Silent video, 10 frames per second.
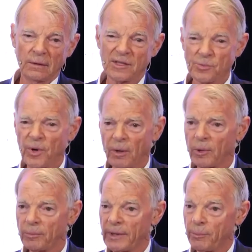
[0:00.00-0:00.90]
That's
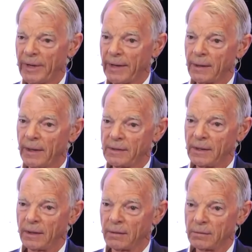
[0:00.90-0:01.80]
probably a bad
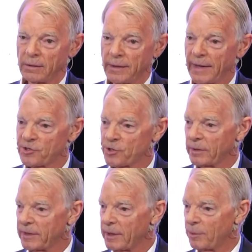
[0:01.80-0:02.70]
idea. The
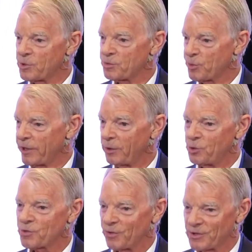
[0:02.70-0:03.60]
national income is pretty
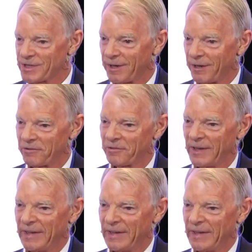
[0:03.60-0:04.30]
useful stuff.